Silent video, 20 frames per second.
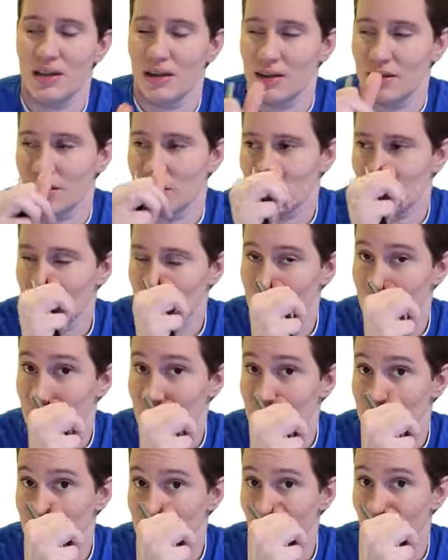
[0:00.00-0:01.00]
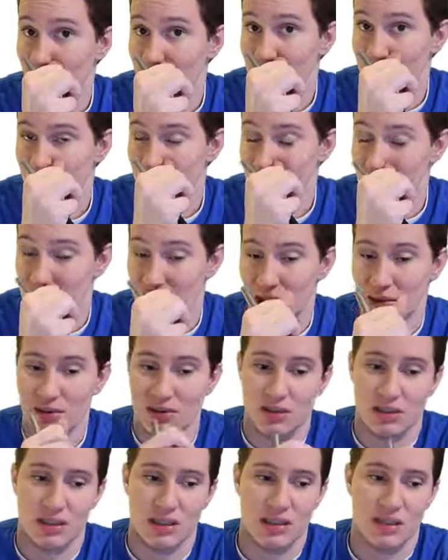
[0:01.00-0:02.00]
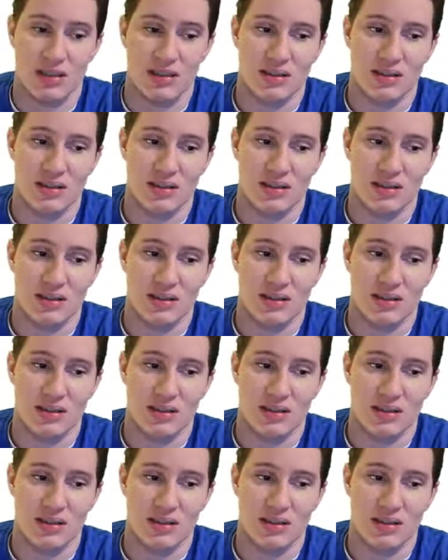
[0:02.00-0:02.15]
and this is what we did hopefully in geometry,